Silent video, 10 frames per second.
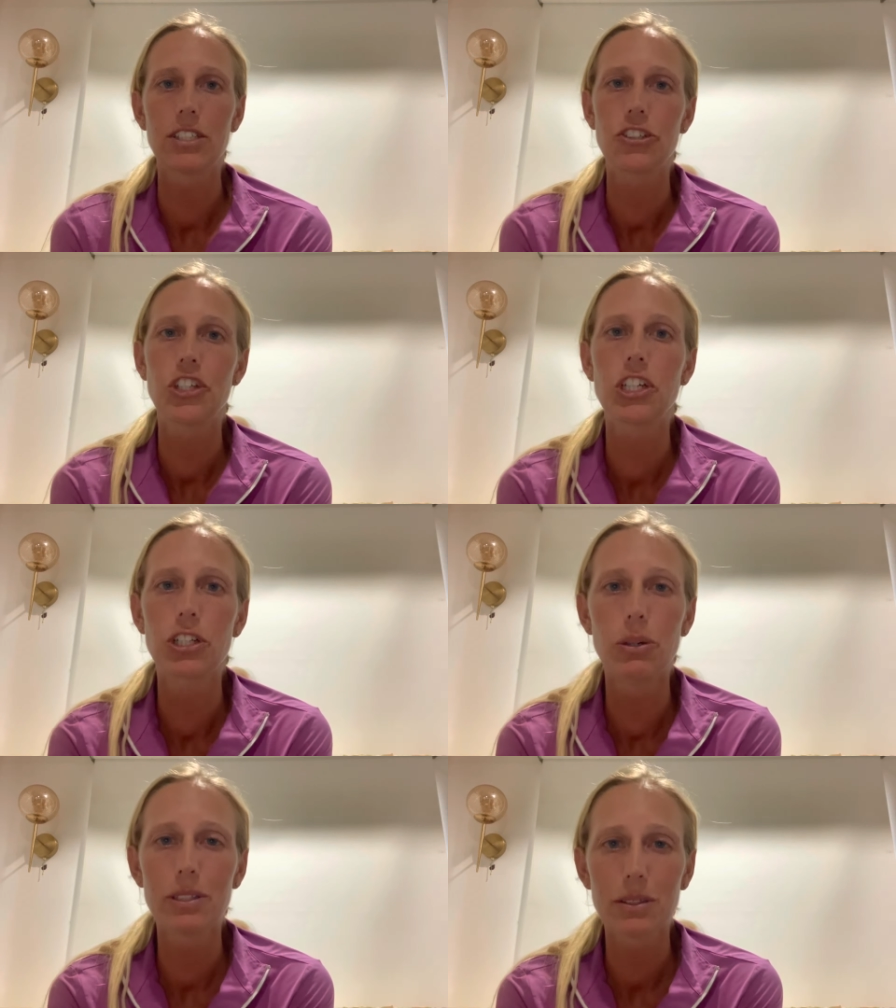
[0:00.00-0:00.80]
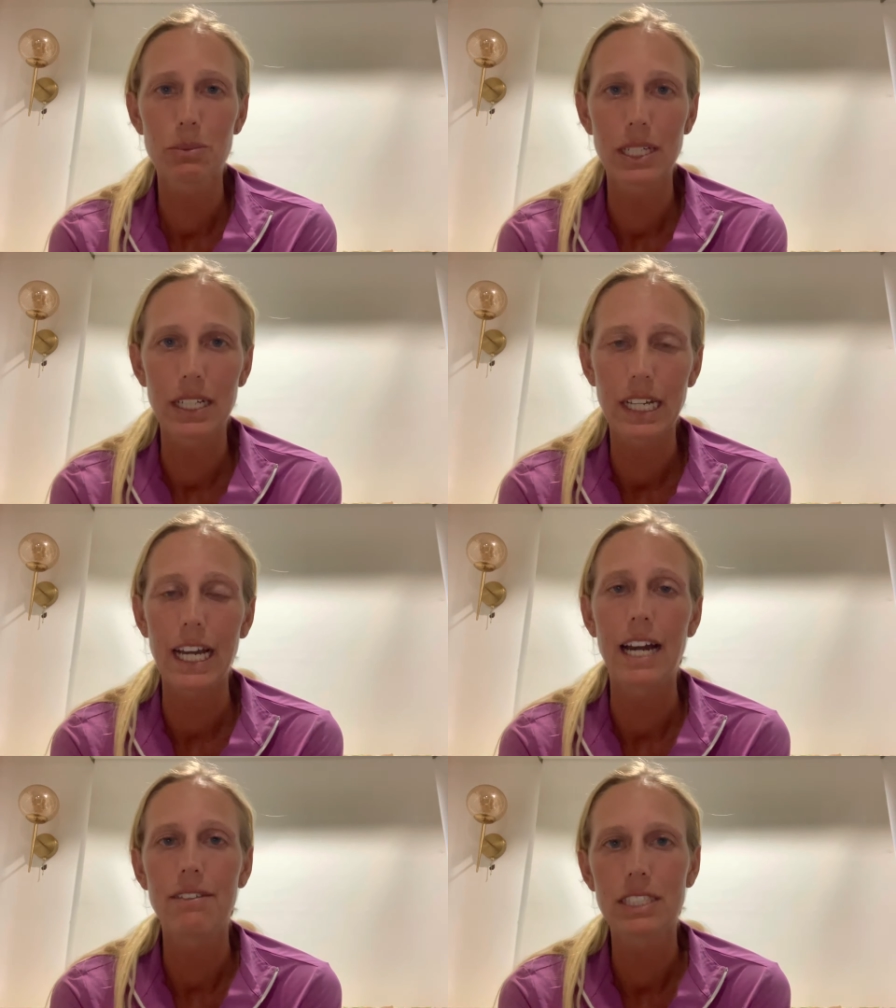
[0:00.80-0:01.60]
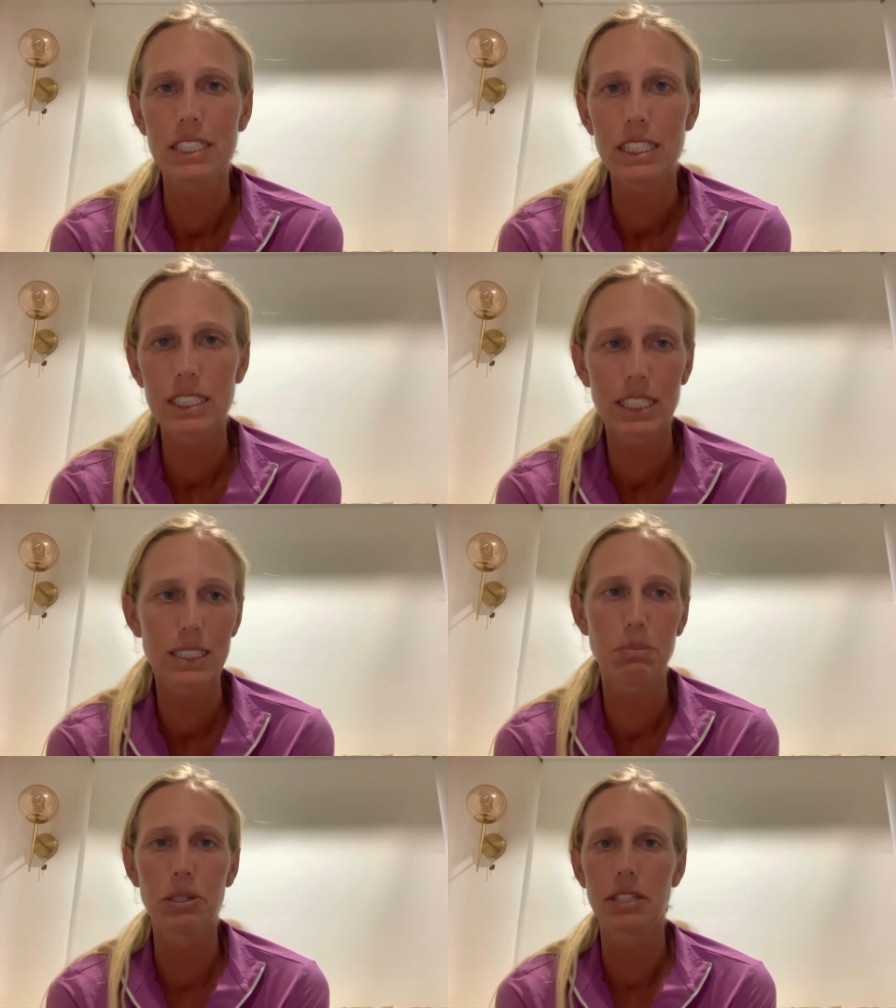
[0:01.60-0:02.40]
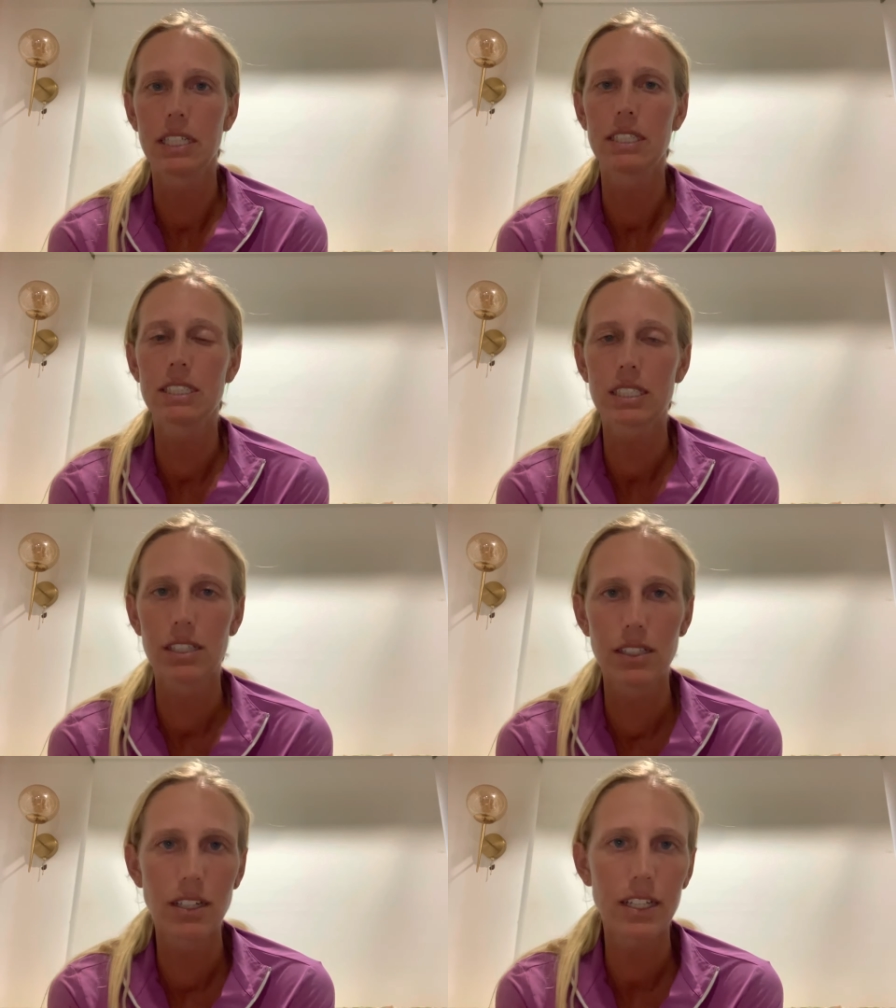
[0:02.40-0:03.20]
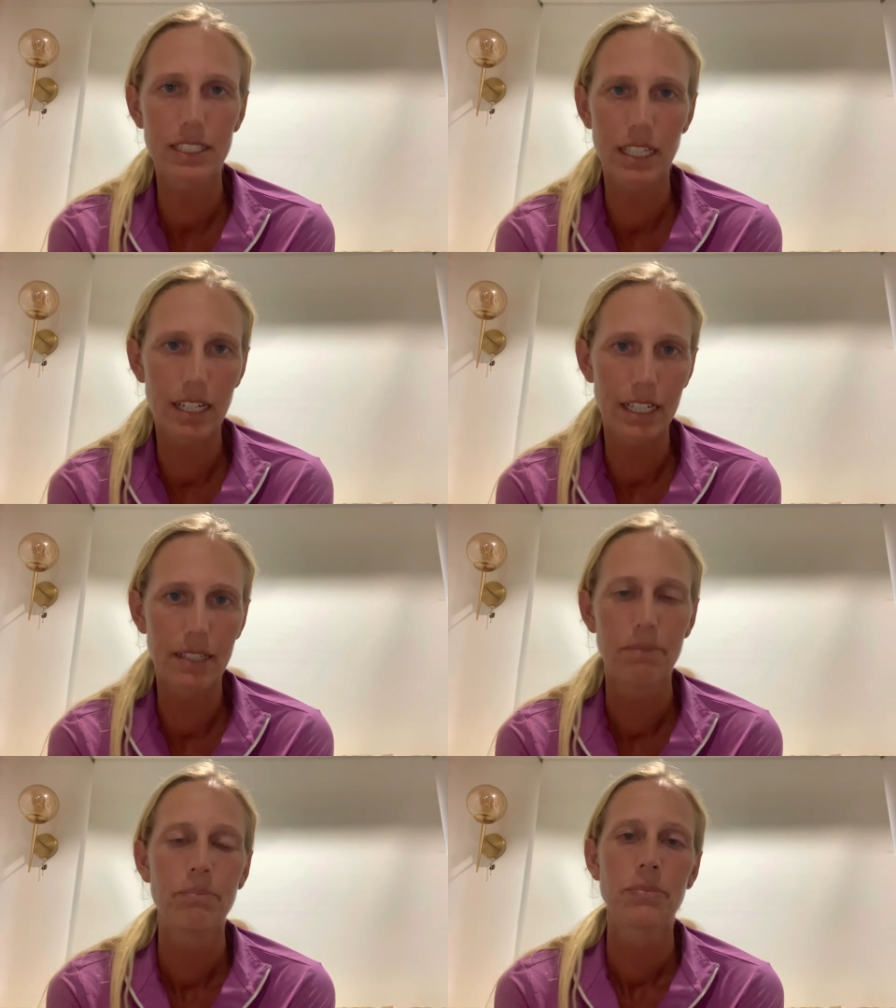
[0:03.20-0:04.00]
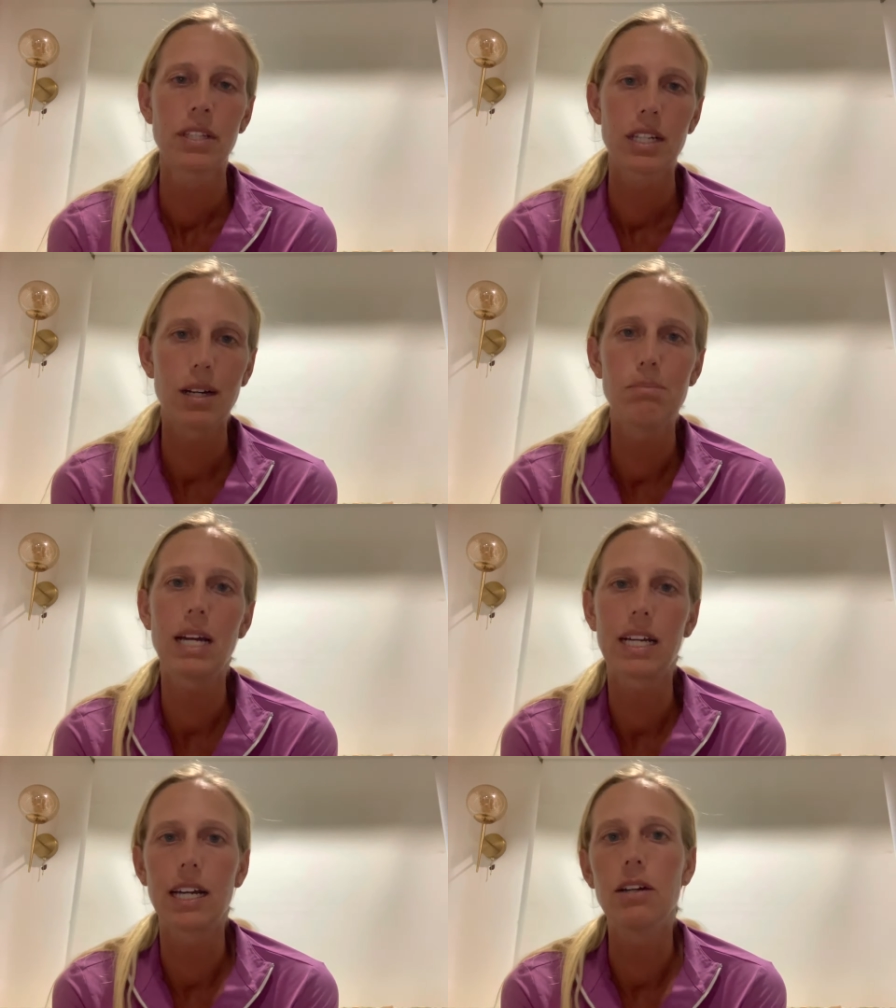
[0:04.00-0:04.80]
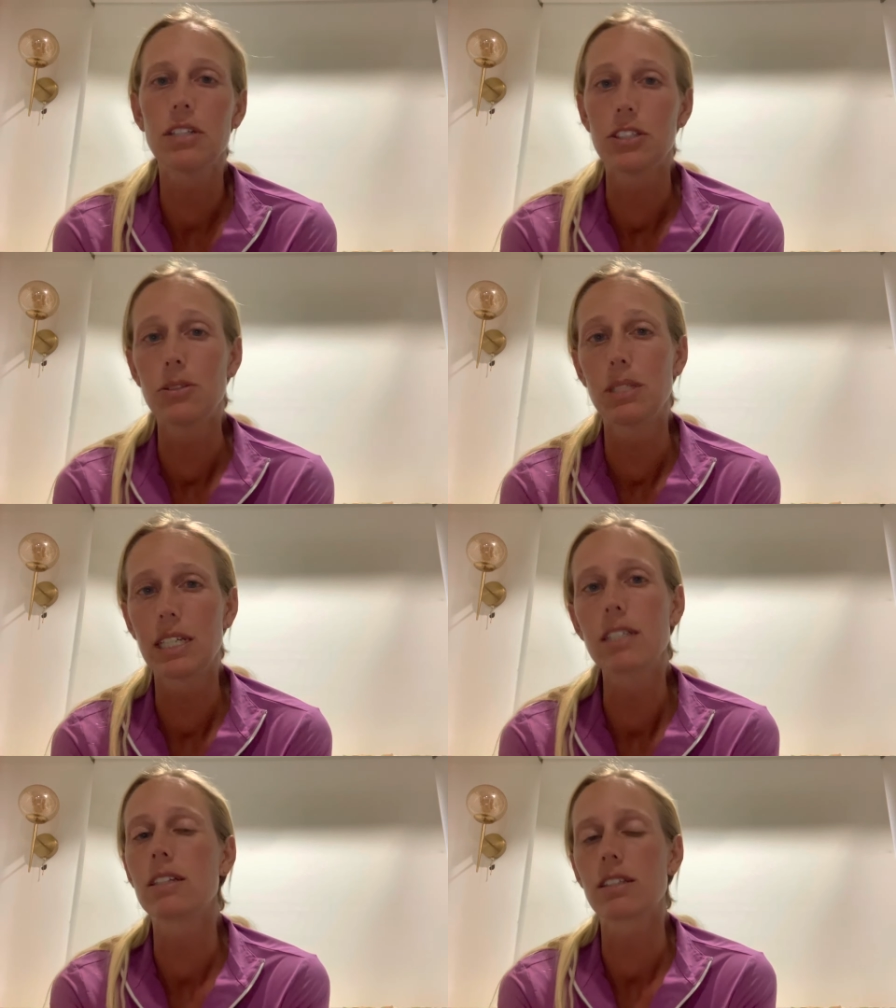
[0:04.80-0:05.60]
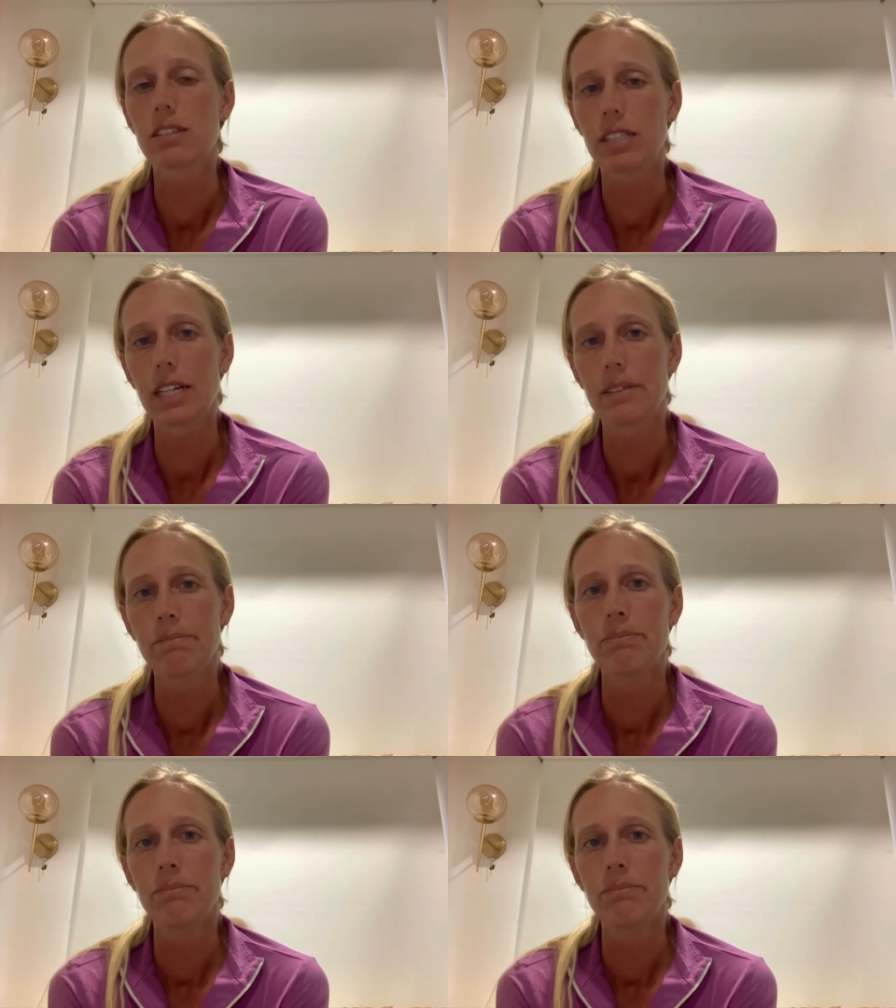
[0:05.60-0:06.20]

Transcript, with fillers: that she could go in the ring, have a decent experience, not die, come back out, and do it again another day.